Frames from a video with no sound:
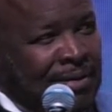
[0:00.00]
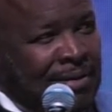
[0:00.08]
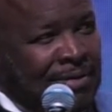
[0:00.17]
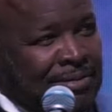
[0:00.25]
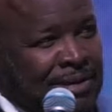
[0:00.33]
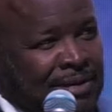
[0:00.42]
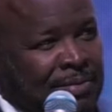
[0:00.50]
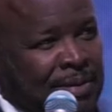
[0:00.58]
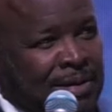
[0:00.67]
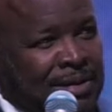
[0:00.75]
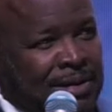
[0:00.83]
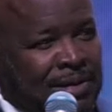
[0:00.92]
and little
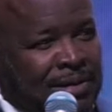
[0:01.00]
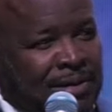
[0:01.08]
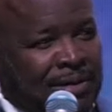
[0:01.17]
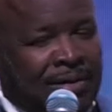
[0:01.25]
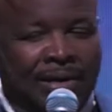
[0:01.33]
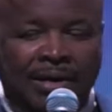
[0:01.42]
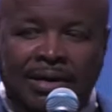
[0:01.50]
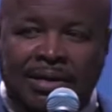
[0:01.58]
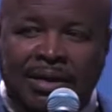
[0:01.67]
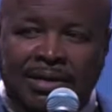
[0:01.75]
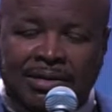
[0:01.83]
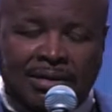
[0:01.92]
tidbits here and here
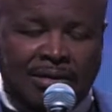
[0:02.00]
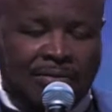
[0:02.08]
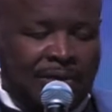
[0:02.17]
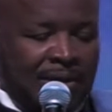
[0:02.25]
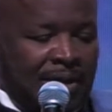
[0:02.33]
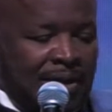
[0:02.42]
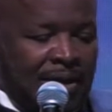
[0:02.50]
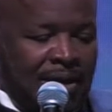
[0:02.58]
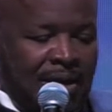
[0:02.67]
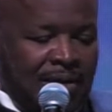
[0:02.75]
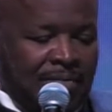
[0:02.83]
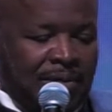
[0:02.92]
that's going to really
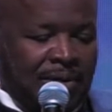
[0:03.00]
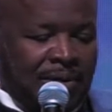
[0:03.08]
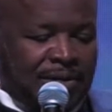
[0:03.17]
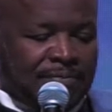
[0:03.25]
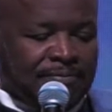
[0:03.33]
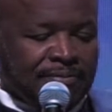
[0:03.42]
help us.